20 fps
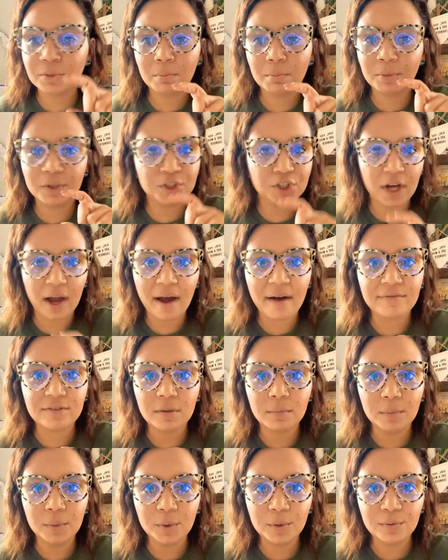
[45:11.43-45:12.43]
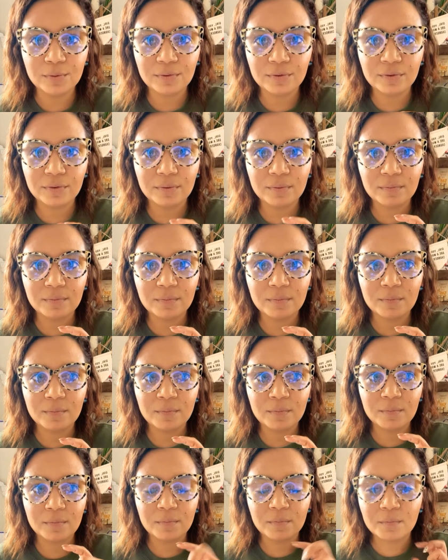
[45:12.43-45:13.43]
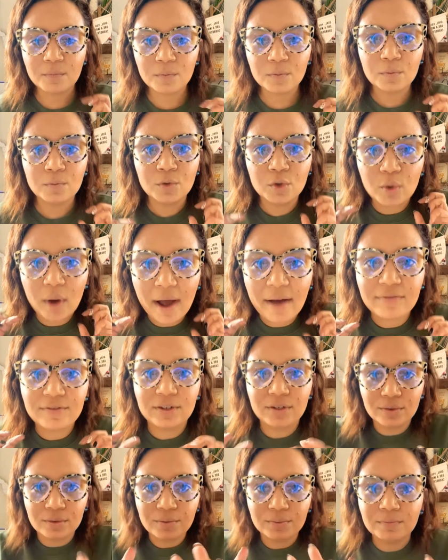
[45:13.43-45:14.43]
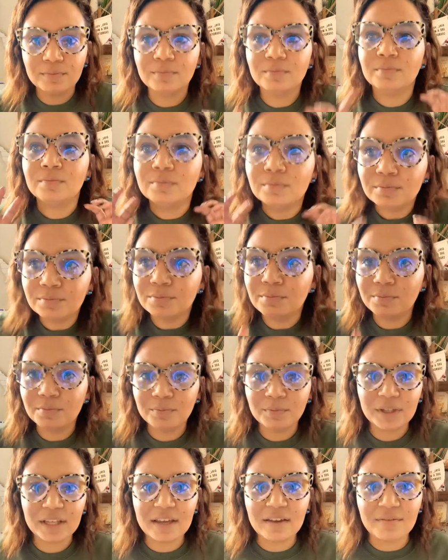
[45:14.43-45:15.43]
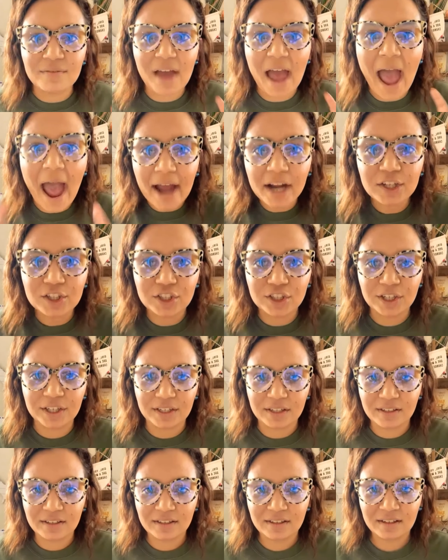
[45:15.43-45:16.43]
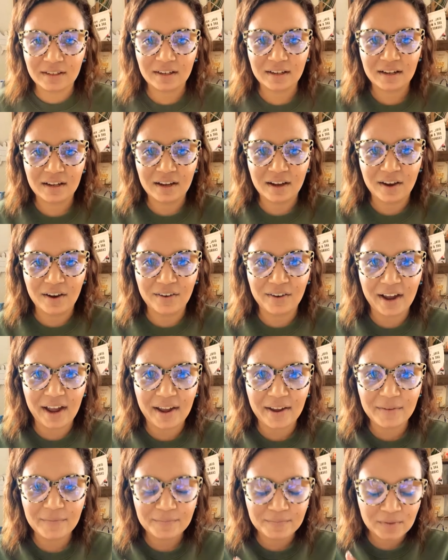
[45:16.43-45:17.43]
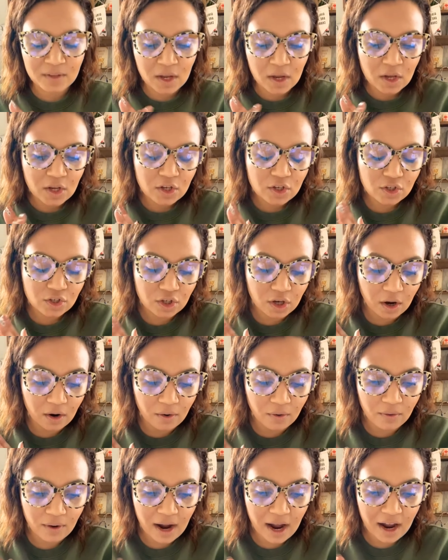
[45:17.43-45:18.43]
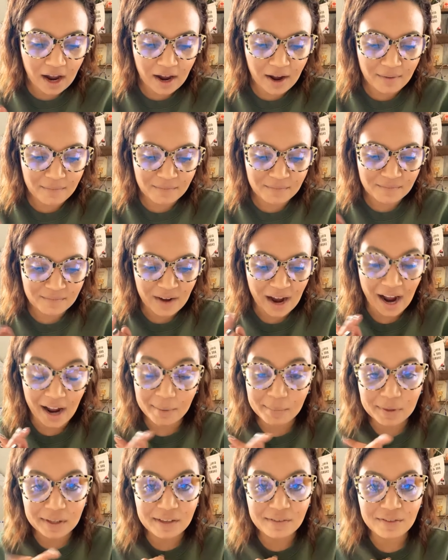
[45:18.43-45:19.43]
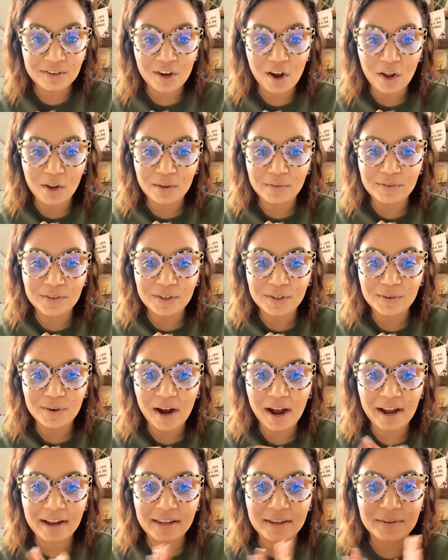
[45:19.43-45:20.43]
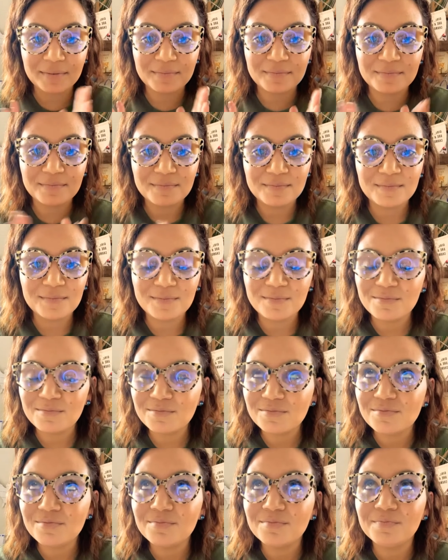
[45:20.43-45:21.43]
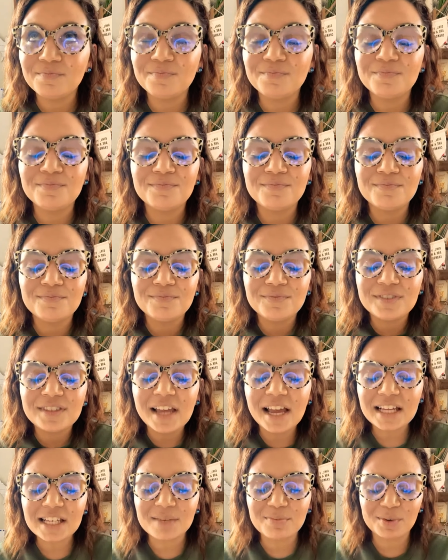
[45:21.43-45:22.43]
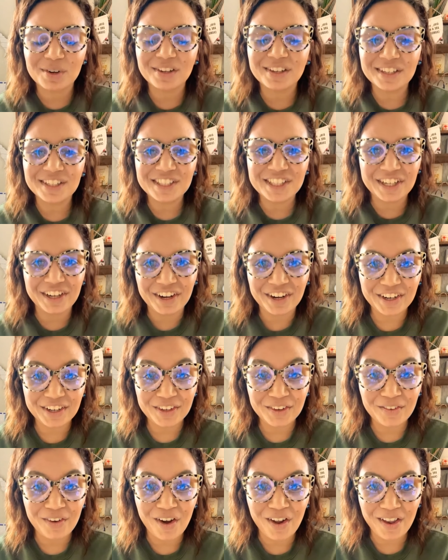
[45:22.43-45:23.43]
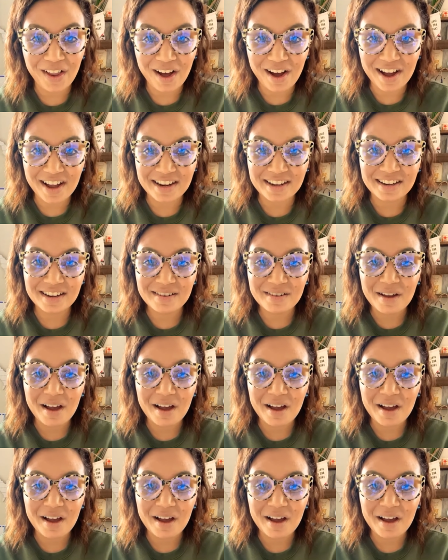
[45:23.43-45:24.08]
But you have to move. You have to give action. Okay? So I believe in all of you. I am desperately cheering you all on.